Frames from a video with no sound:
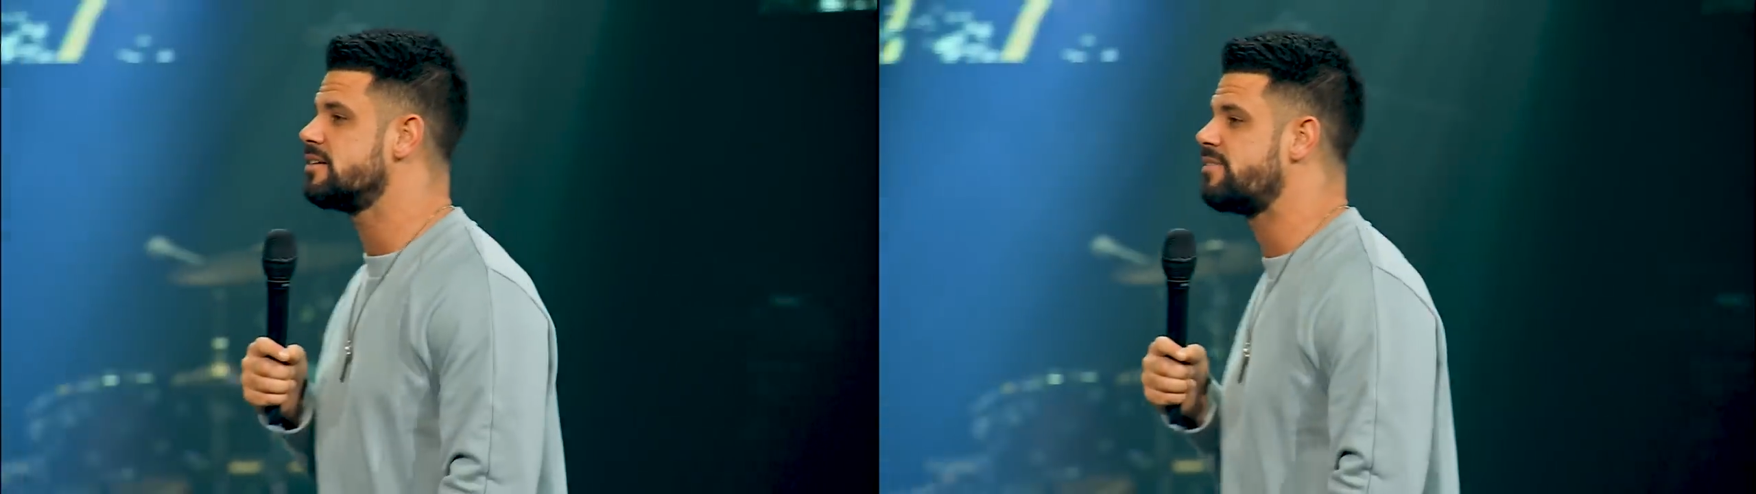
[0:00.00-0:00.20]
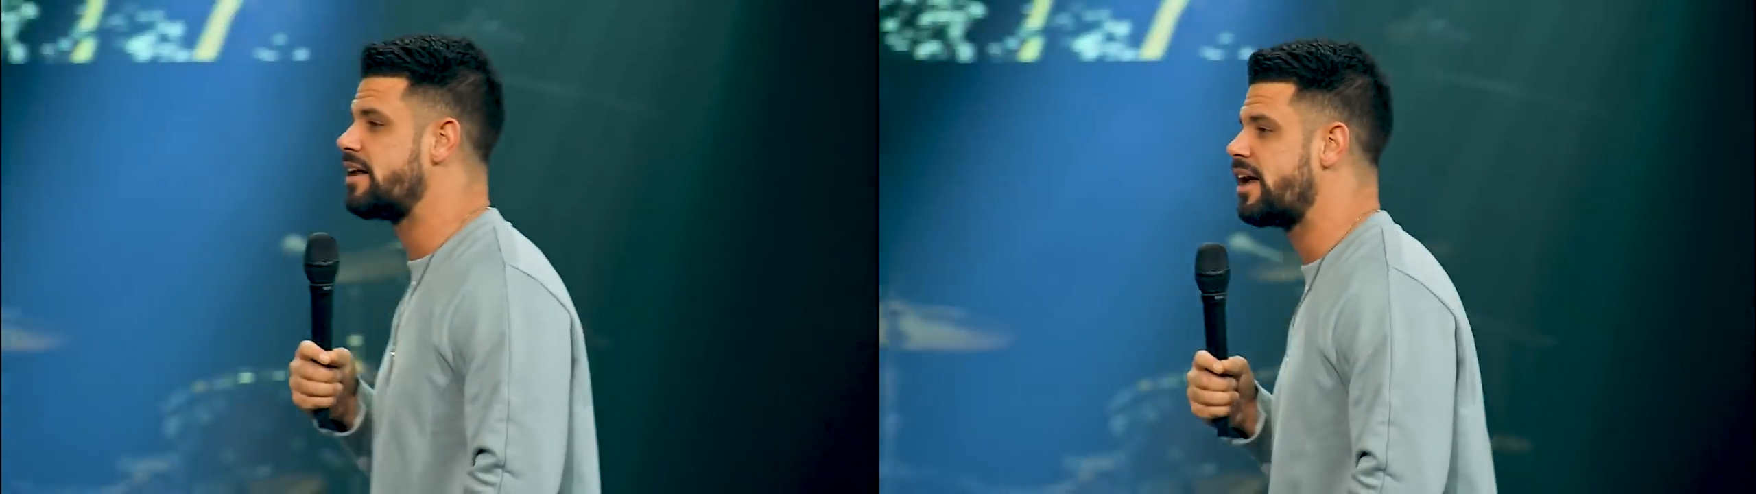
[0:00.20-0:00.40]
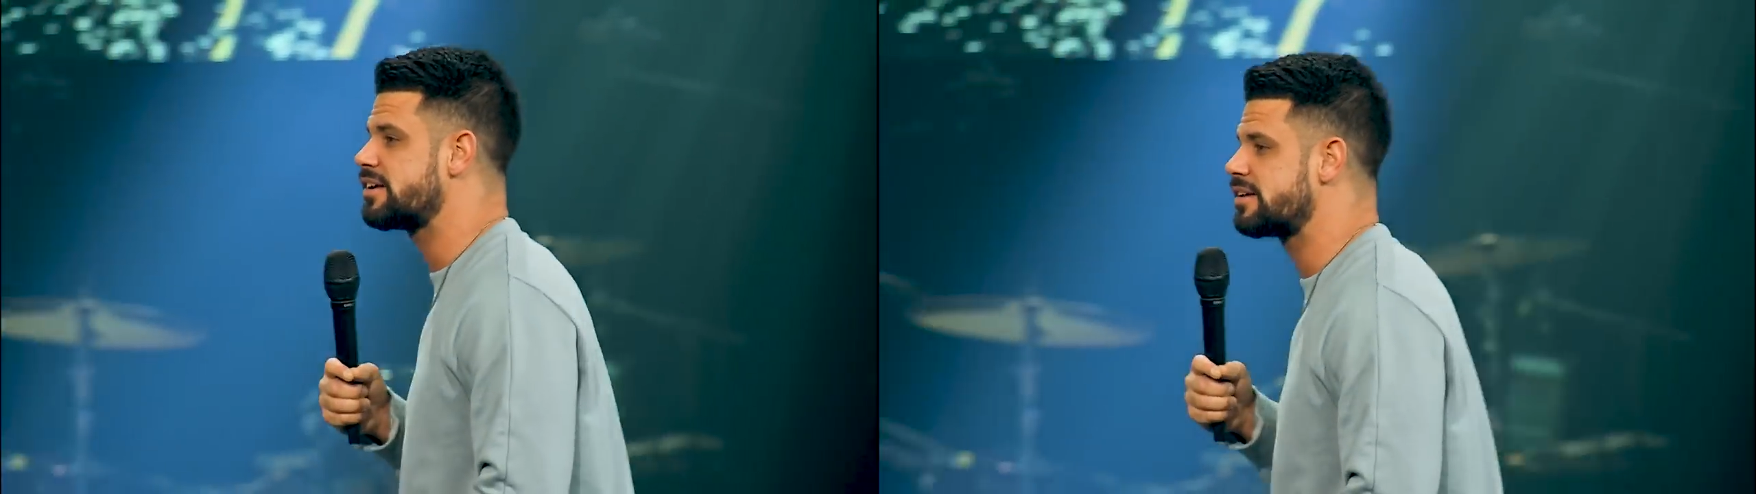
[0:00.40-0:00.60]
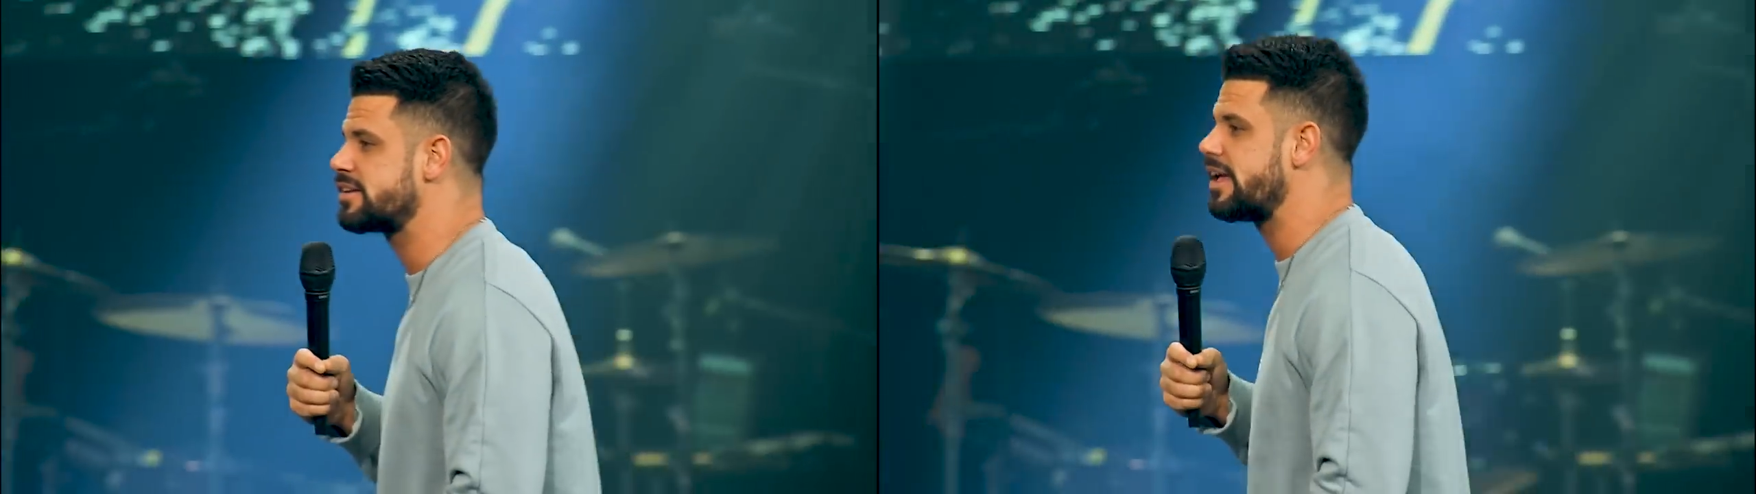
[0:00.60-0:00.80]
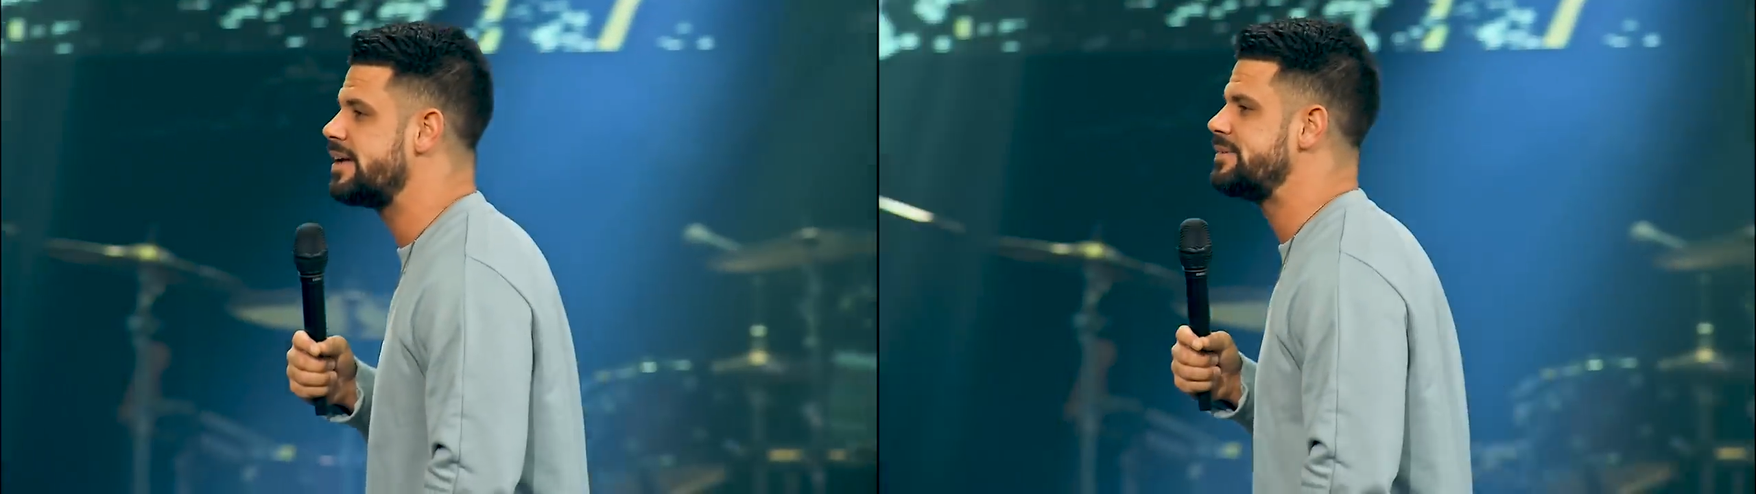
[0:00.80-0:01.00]

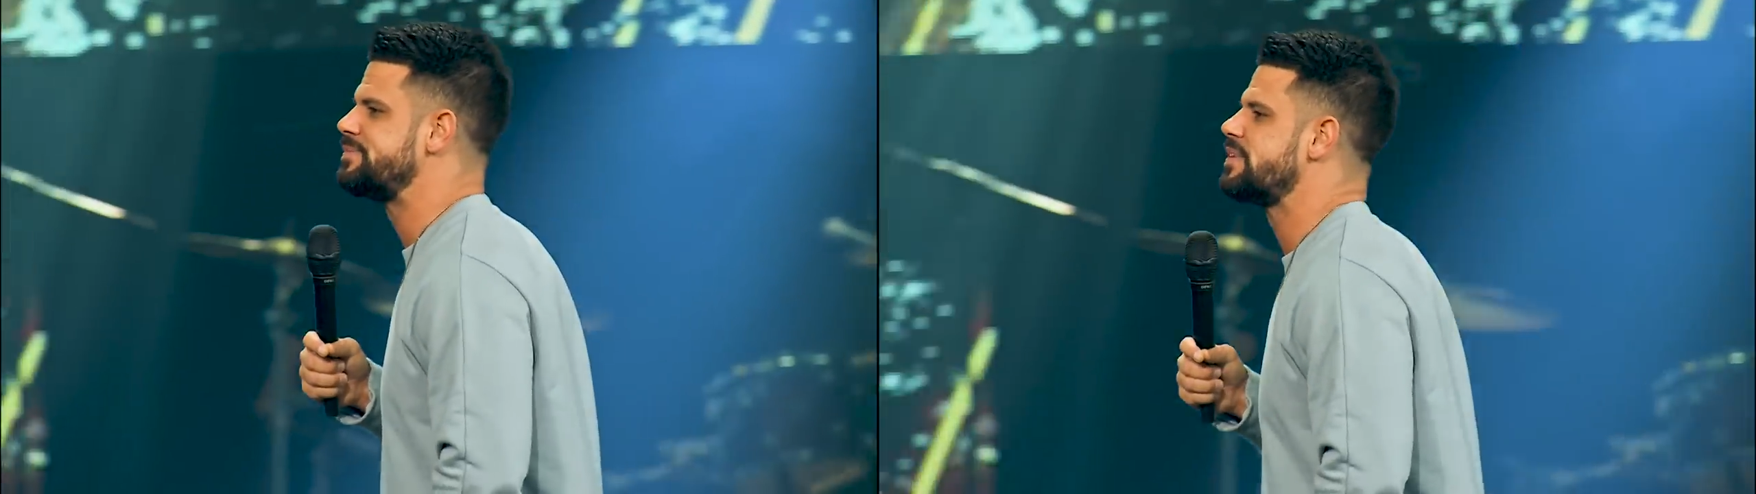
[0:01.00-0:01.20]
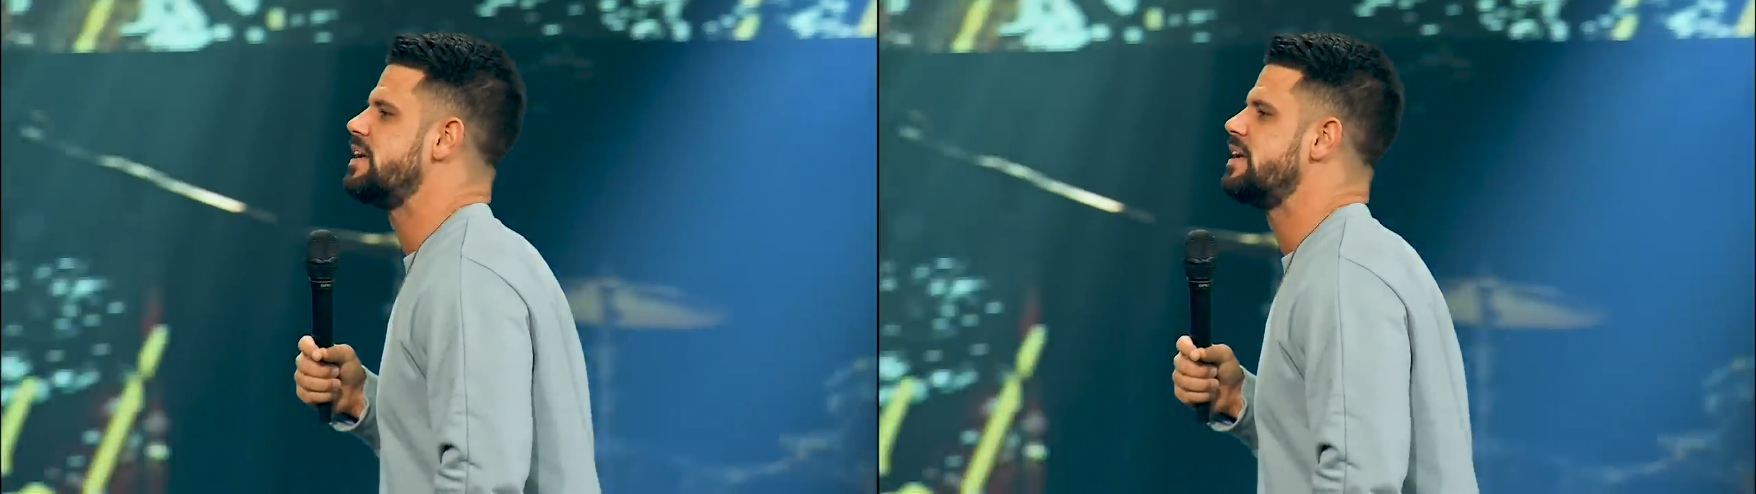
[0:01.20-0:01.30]
Valdosta State?